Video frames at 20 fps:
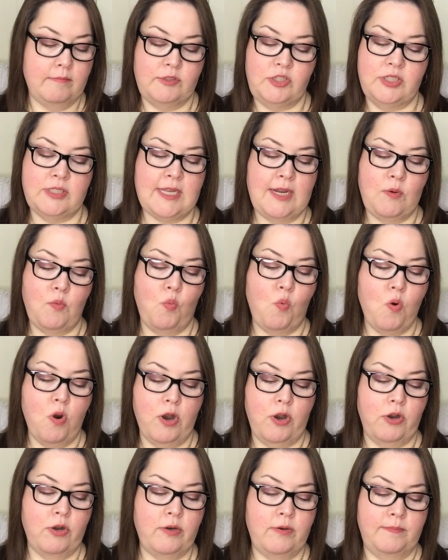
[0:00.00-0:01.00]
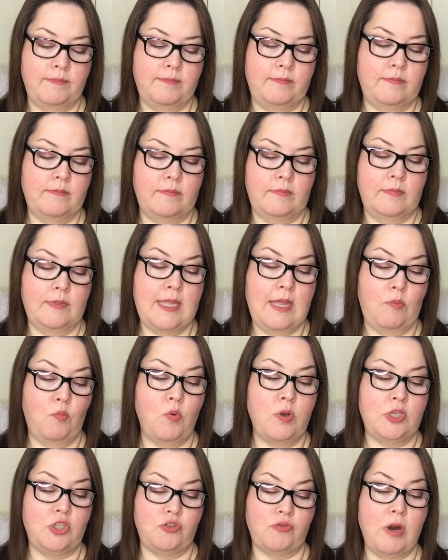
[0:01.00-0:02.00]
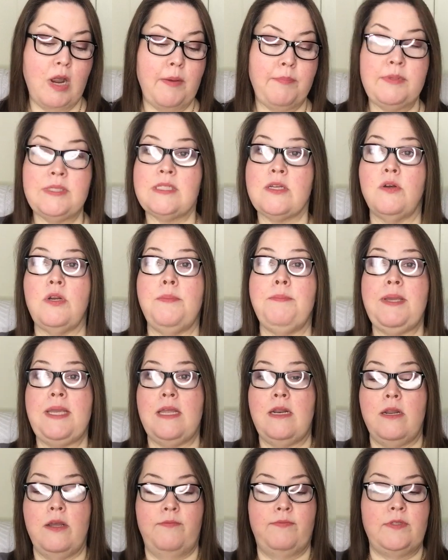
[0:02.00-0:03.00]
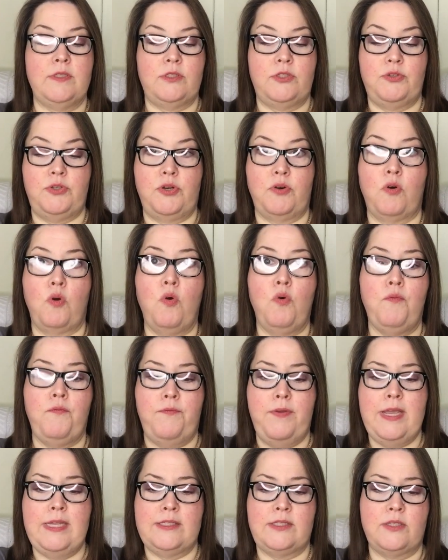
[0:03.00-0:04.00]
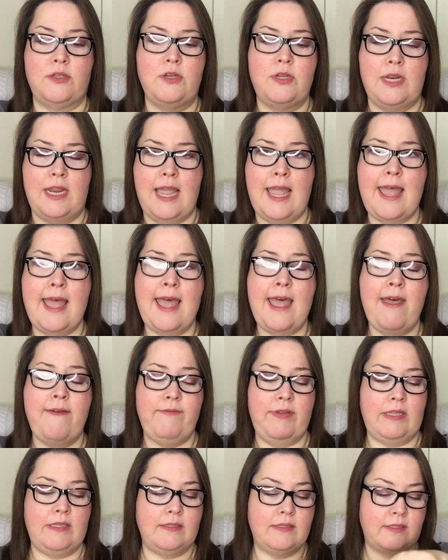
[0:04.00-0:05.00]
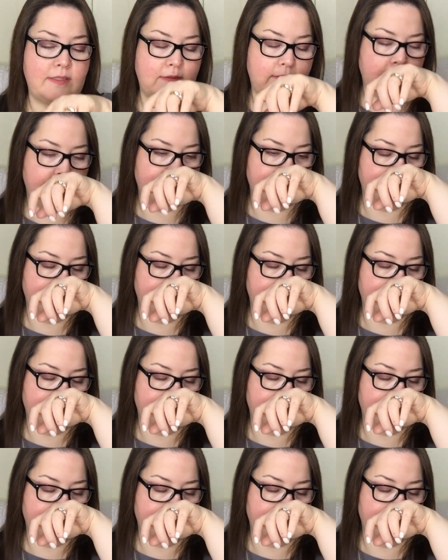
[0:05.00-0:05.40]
Just like water. That one drop is going to be enough to do your whole face. Good heavens.